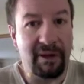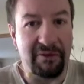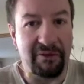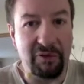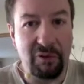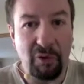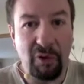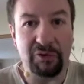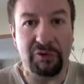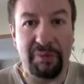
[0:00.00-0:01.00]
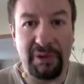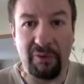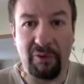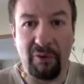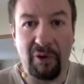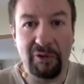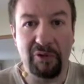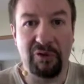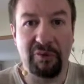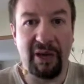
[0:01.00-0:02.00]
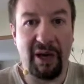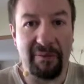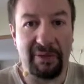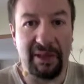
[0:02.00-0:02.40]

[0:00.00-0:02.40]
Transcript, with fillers: if you want people around you to be happy